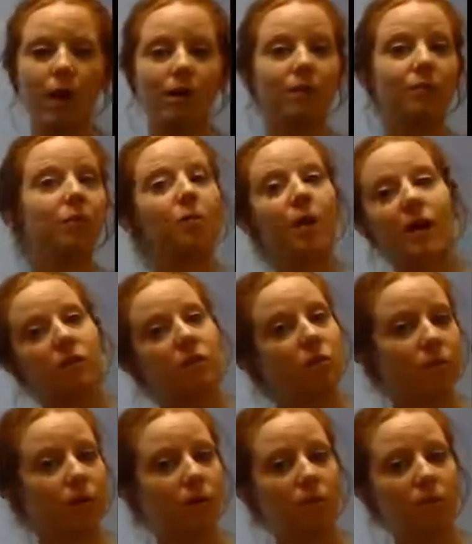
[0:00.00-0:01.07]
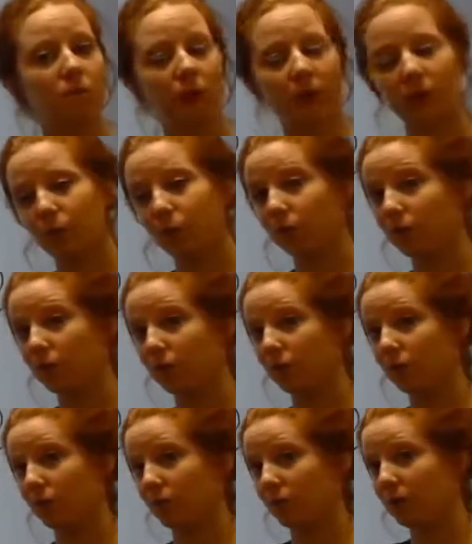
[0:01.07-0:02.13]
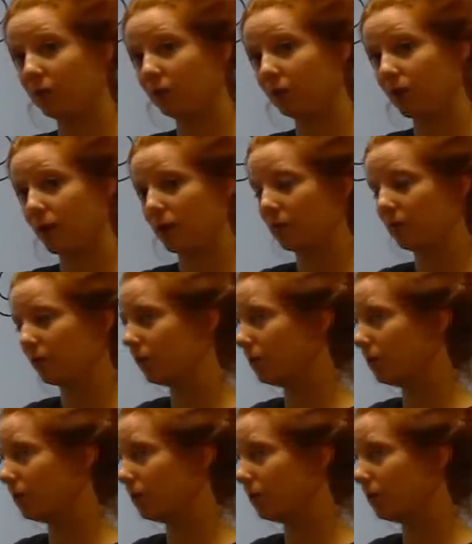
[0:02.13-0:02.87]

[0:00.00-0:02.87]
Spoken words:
I'll give you a practice problem, and we'll see if you end up getting the right answer.